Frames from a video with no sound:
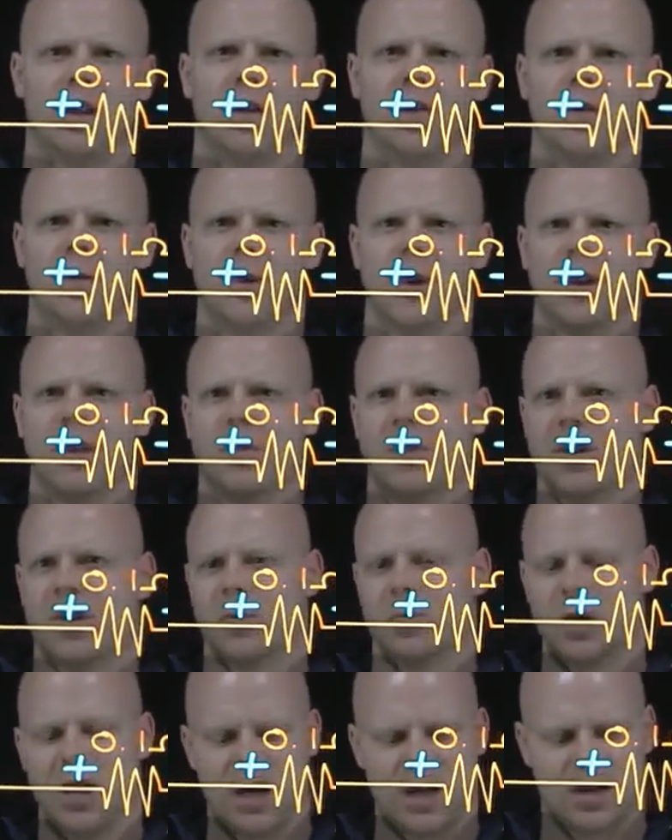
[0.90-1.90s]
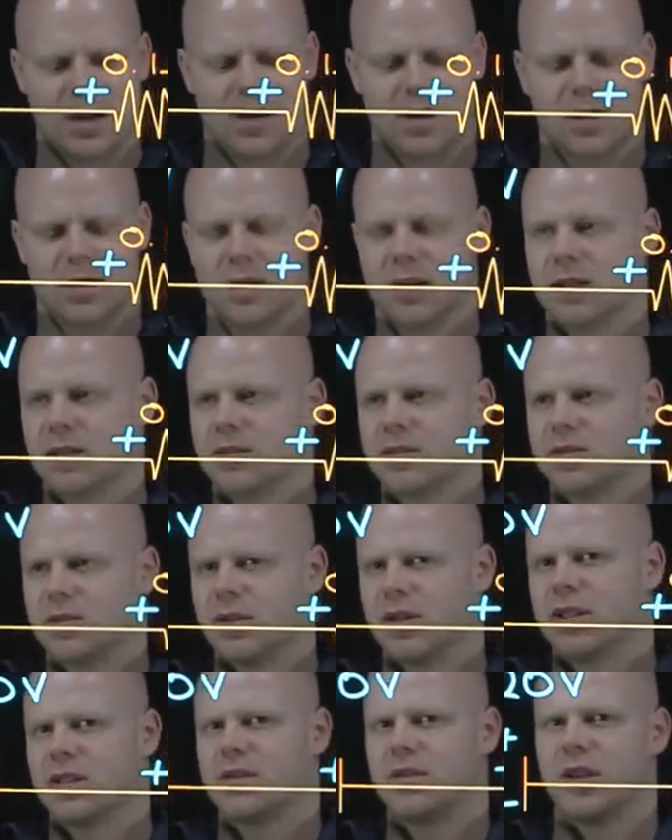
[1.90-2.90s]
Hello everybody and welcome back. So
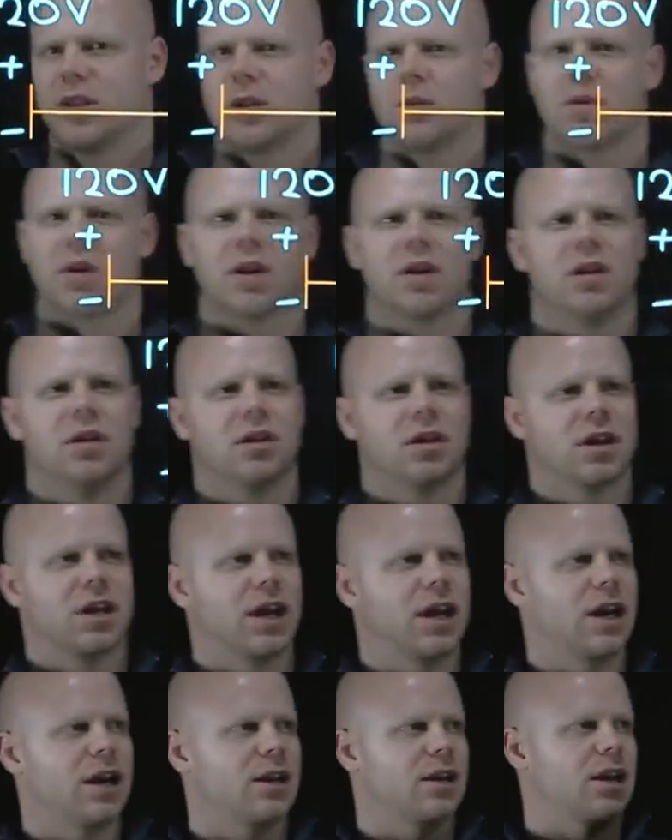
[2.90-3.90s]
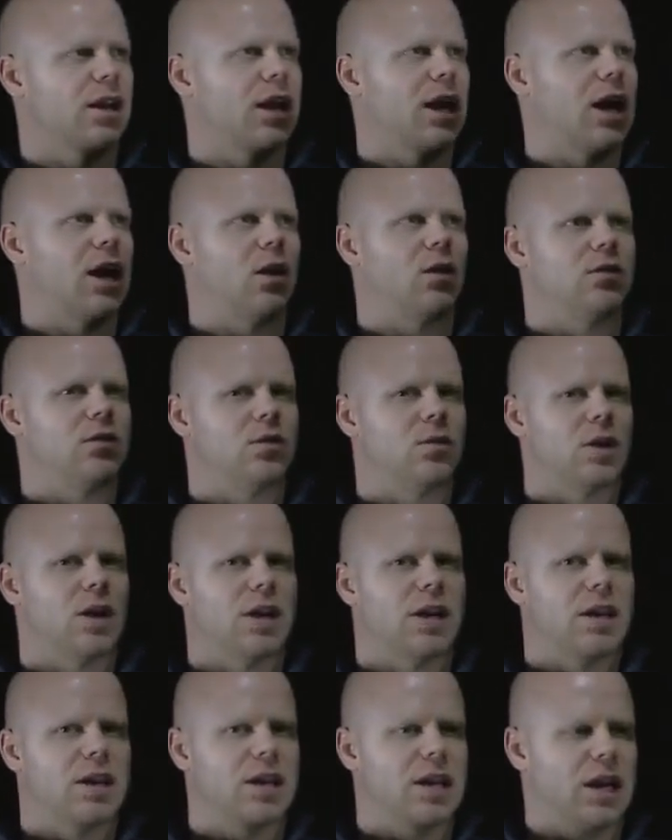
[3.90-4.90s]
this video we're going to look at how do
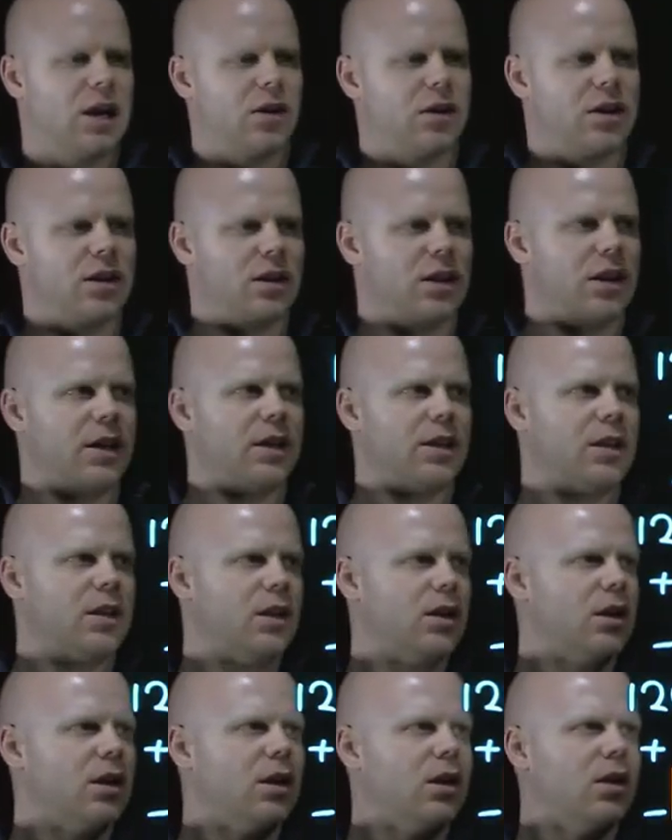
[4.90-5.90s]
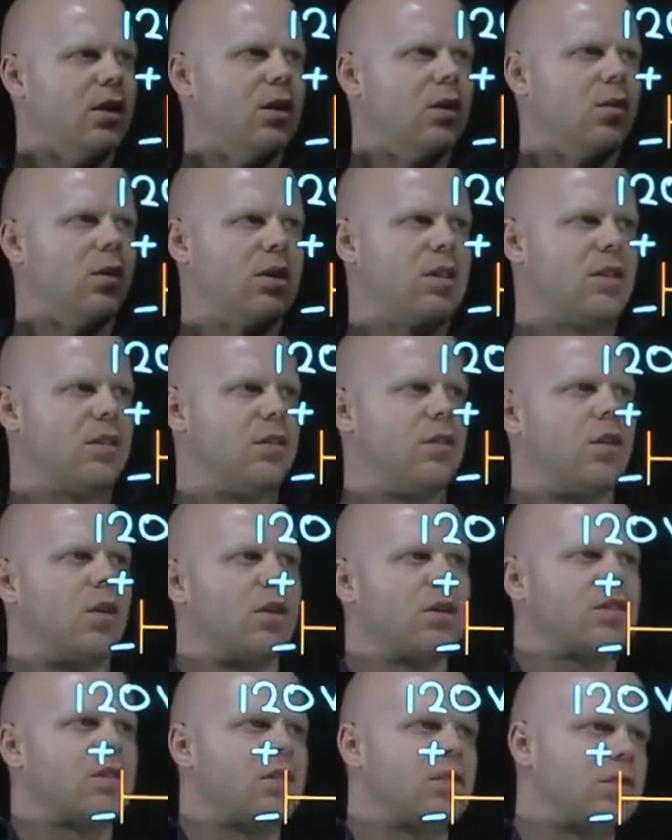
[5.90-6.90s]
I calculate what the
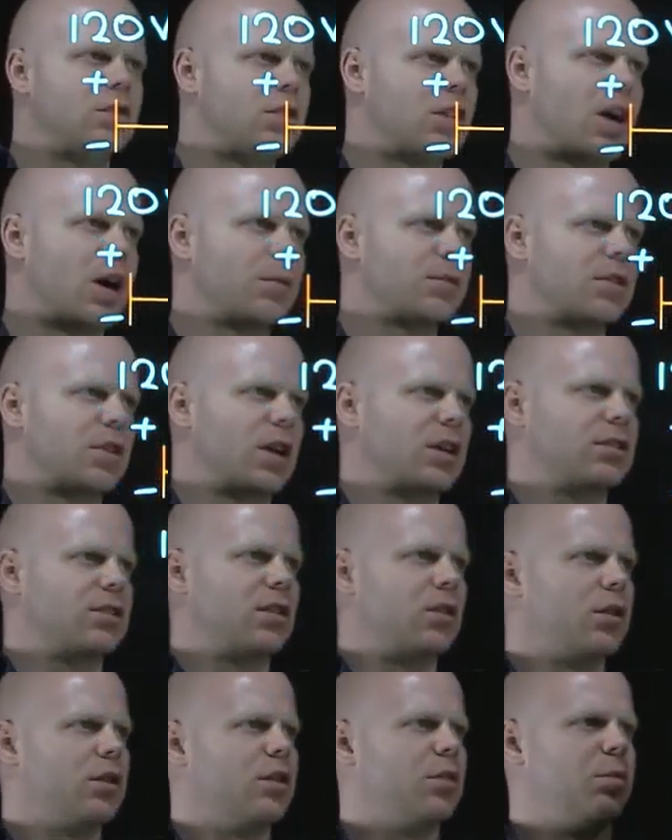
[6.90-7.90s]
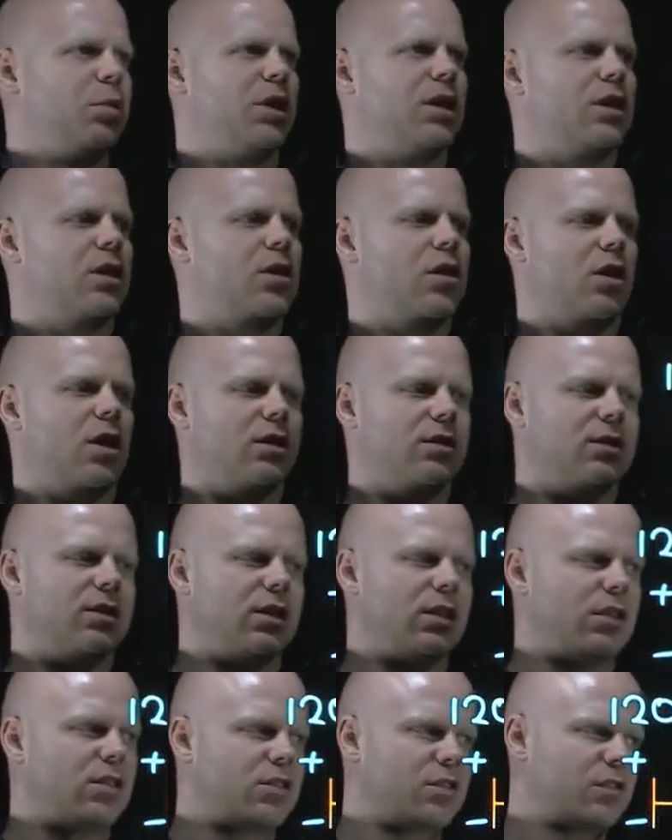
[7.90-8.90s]
voltage drops are actually going to be across
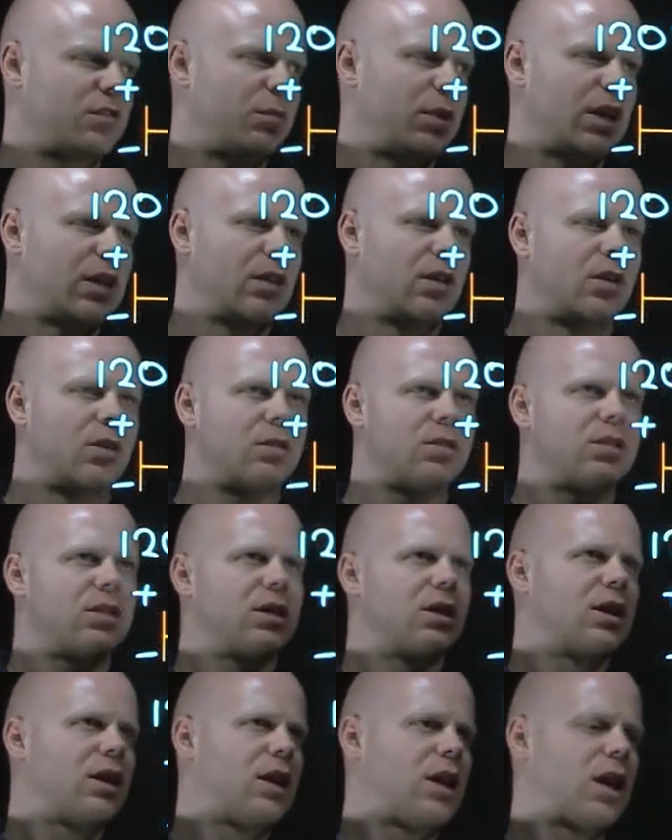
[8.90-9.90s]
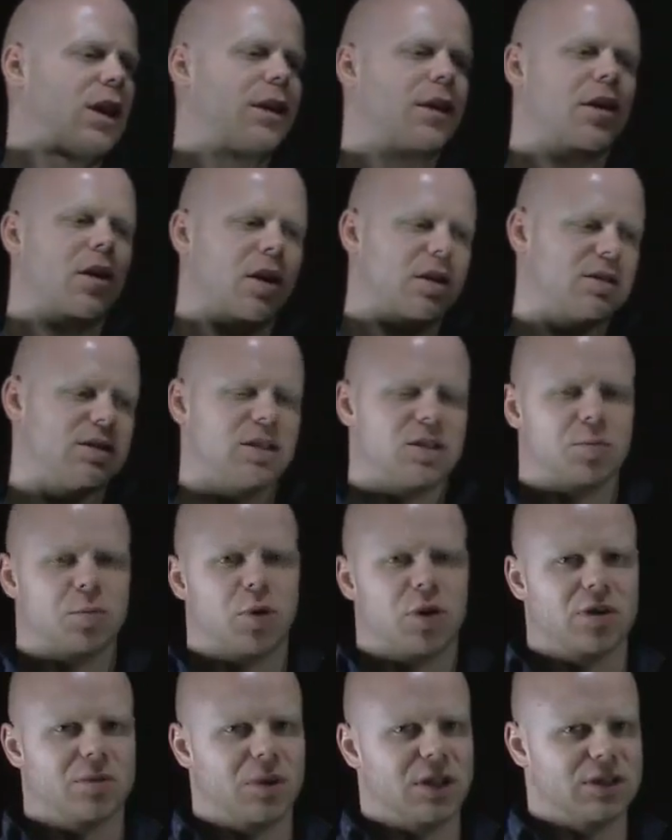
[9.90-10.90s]
each of my loads and across each
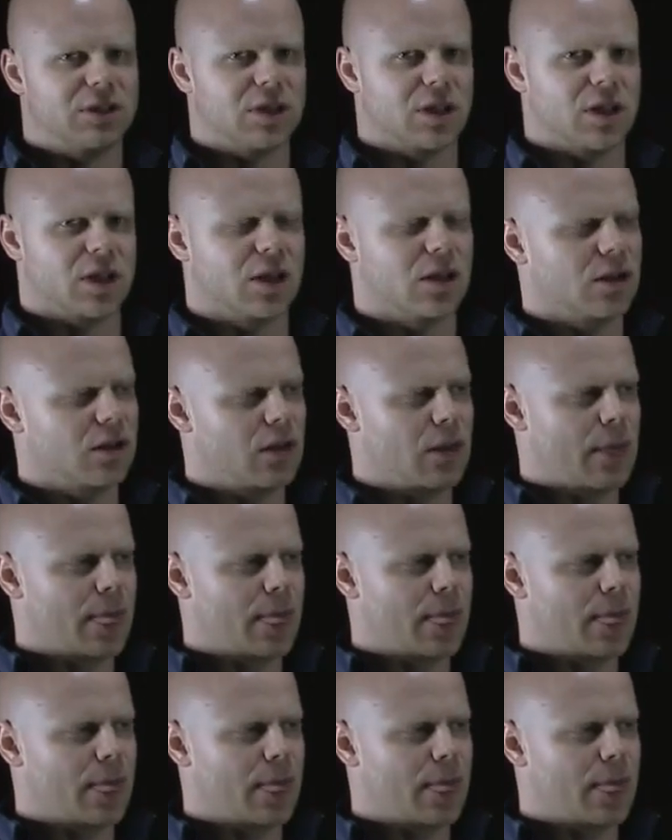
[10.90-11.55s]
point of my circuit.